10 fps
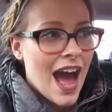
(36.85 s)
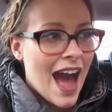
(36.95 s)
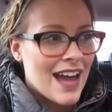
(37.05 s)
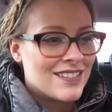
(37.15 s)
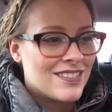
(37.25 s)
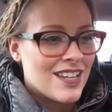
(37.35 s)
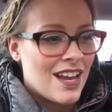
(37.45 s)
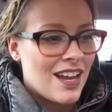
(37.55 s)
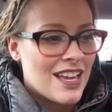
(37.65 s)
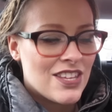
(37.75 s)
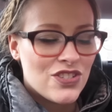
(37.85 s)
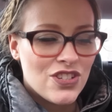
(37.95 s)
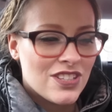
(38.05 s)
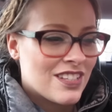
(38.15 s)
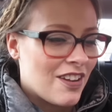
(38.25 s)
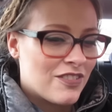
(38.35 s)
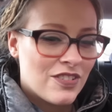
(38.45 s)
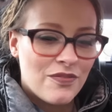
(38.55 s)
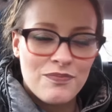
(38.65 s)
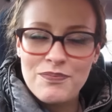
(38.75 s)
and uh, it's just I've
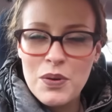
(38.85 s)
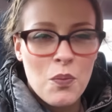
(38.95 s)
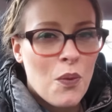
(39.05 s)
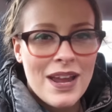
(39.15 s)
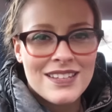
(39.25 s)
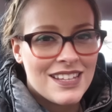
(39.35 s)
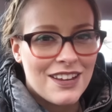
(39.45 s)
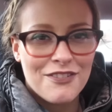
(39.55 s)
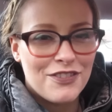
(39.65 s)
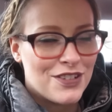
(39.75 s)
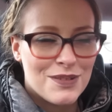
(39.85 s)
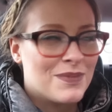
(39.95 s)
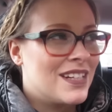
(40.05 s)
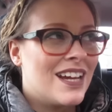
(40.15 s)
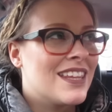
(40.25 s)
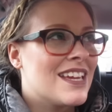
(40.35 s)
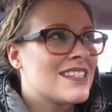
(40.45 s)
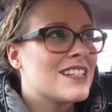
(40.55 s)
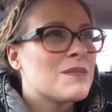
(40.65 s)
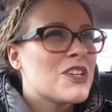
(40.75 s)
been waiting for something like
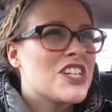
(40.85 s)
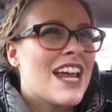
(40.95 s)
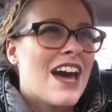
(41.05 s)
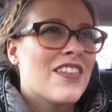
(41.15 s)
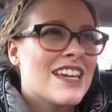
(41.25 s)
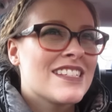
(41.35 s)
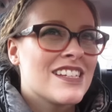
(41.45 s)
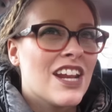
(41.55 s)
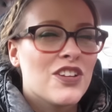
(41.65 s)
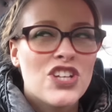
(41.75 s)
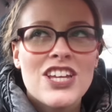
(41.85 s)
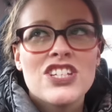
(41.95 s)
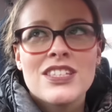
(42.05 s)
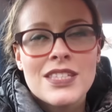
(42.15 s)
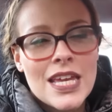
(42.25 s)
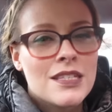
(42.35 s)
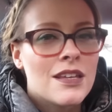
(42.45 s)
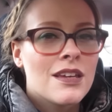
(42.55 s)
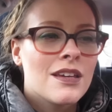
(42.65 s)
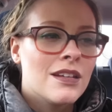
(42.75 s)
this, and especially now that it's you know changing
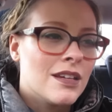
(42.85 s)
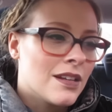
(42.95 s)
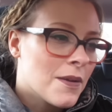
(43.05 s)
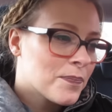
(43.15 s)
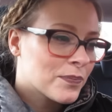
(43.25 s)
season and